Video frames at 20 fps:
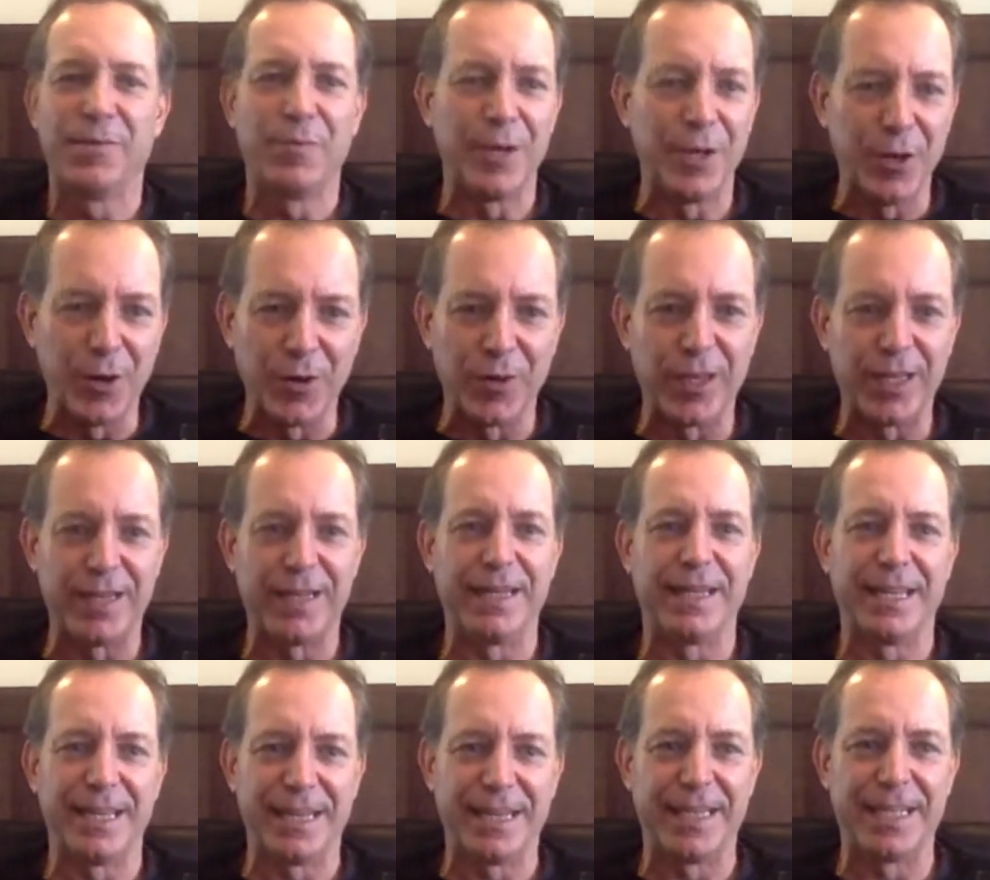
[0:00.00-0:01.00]
we know that
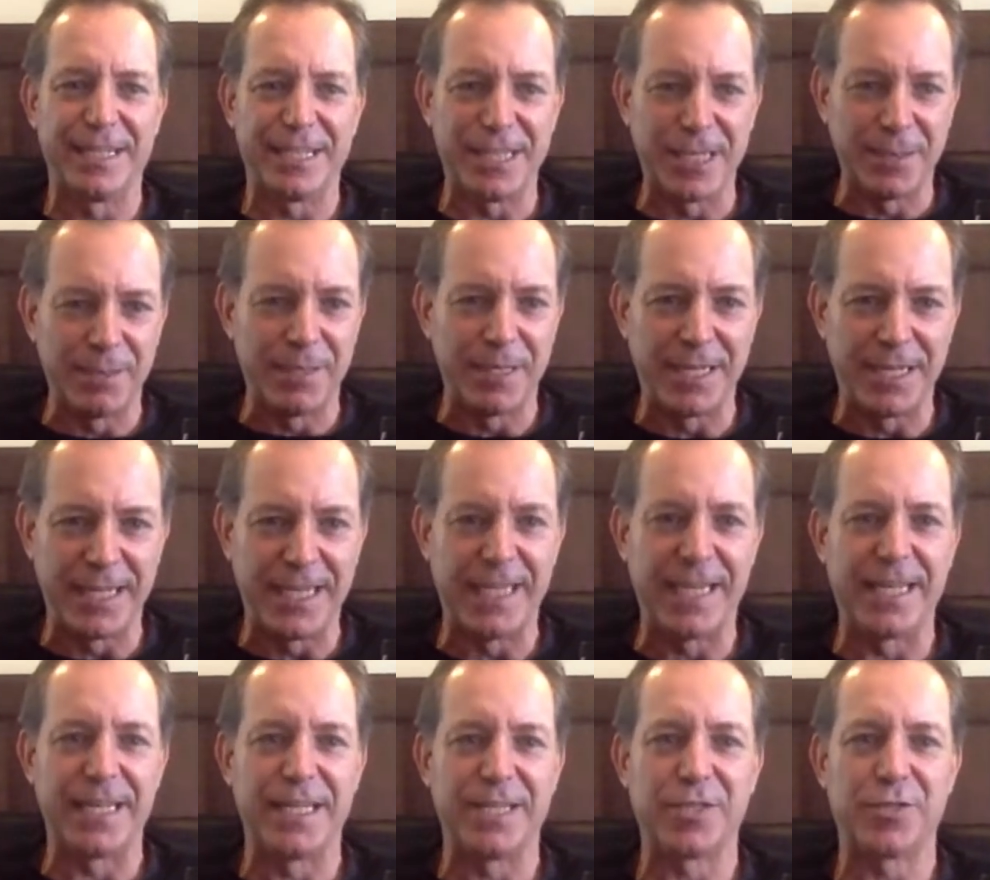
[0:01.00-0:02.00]
the
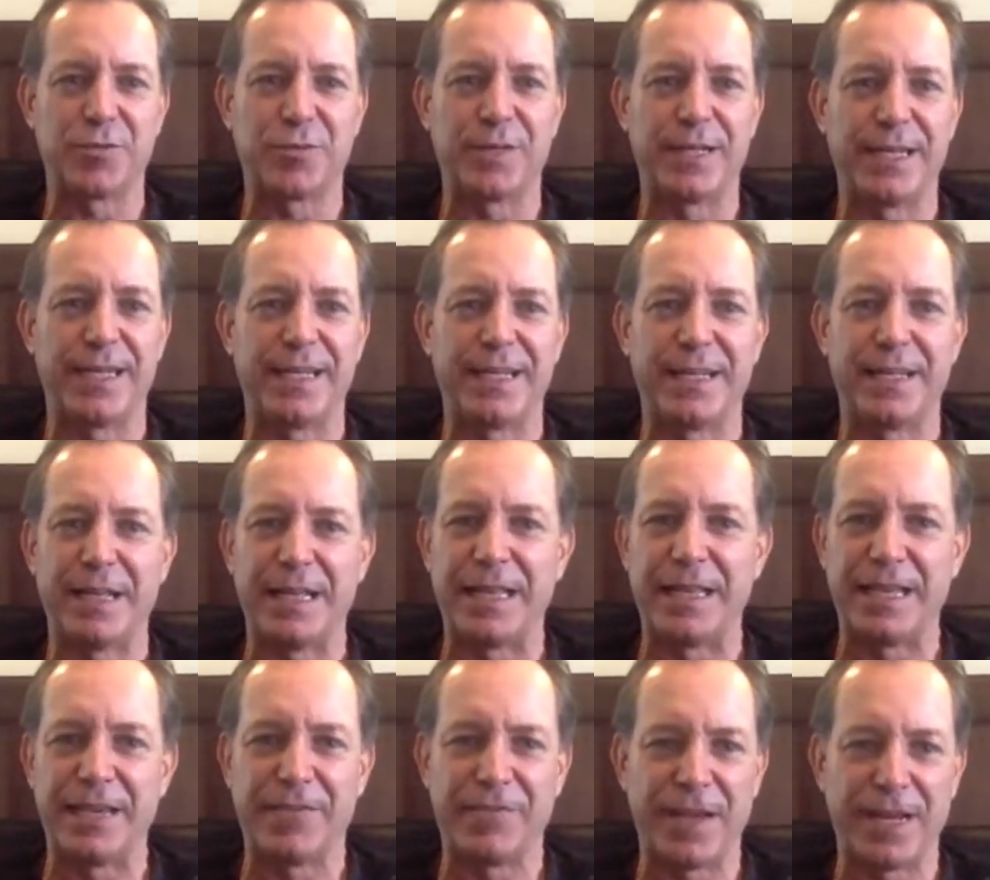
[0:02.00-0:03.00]
CBD industry
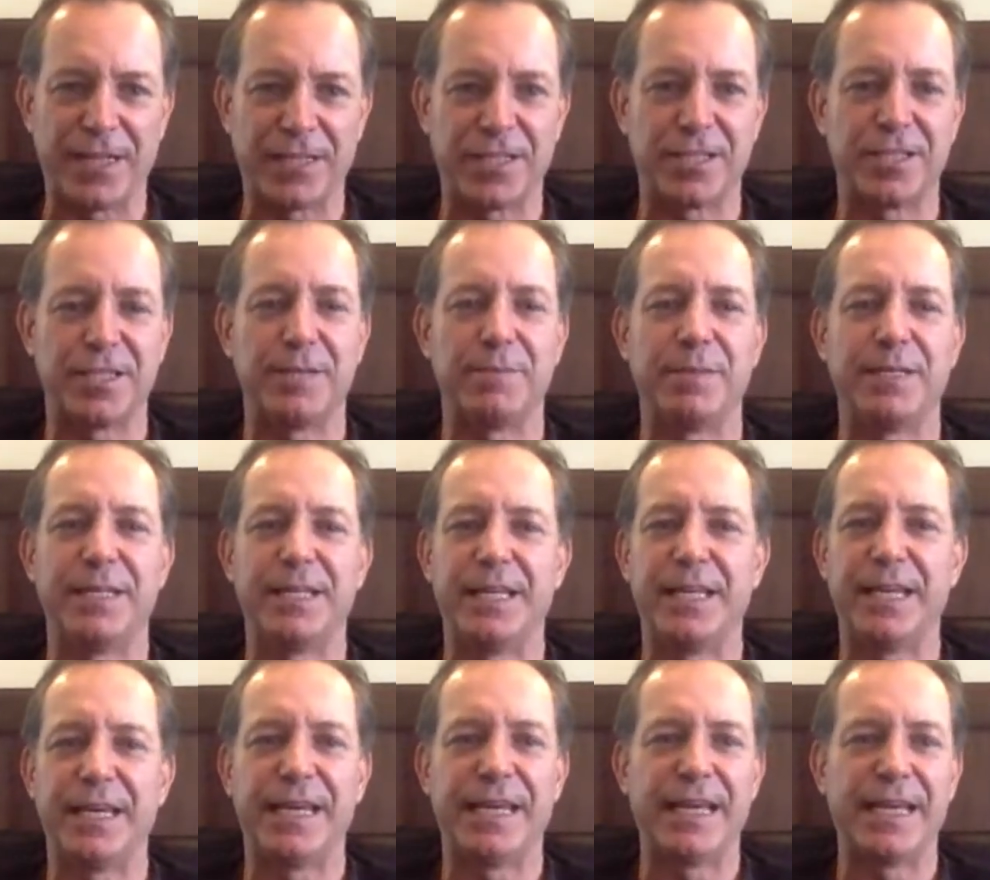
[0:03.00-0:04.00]
and the effects of
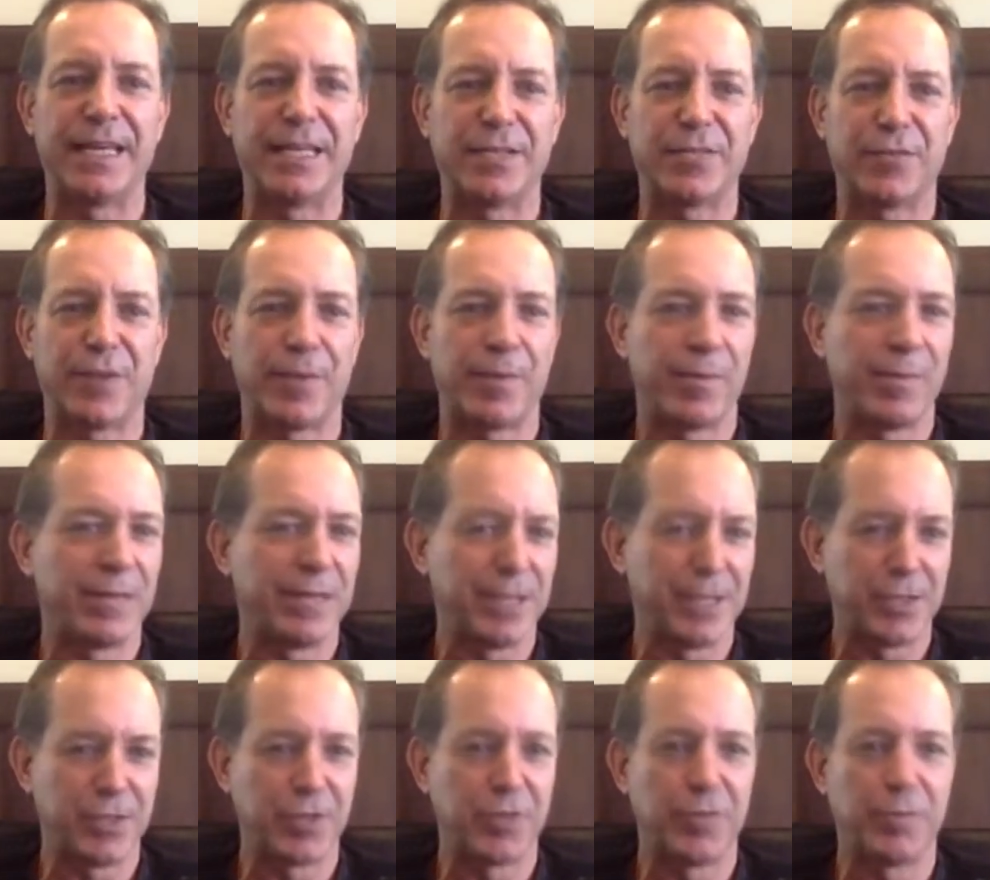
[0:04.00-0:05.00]
CBD is from a
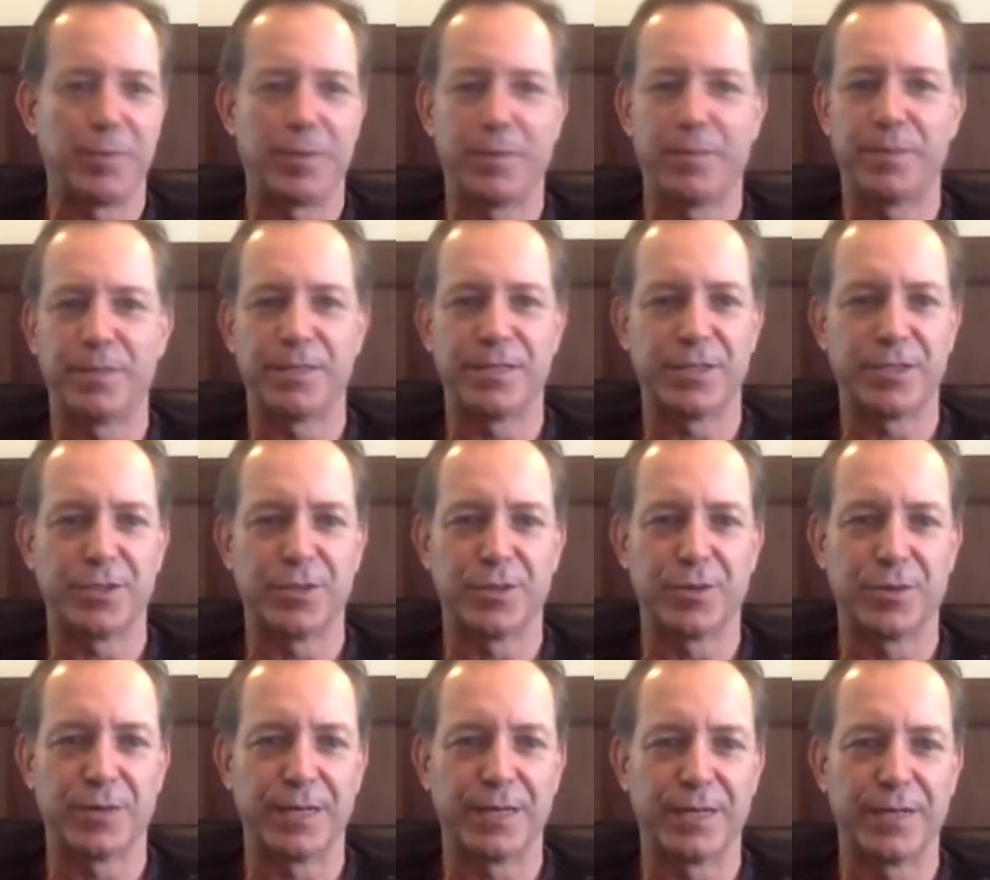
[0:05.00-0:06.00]
medicinal purpose is so
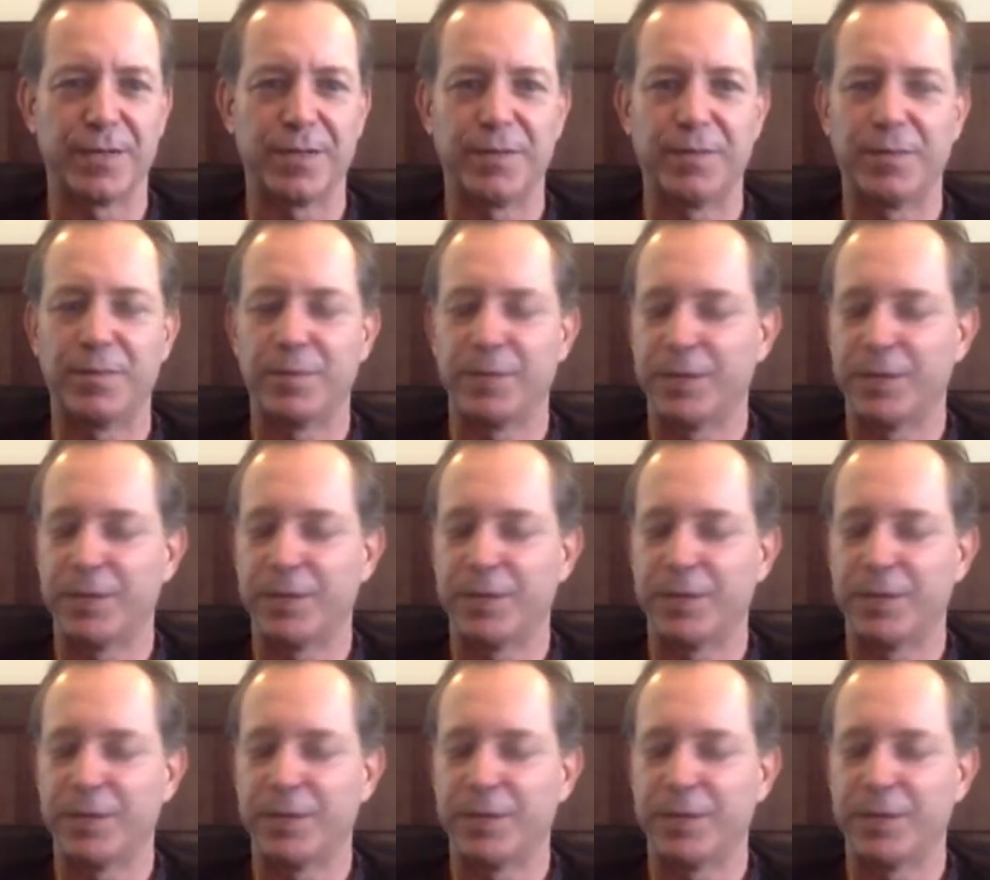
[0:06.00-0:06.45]
critical.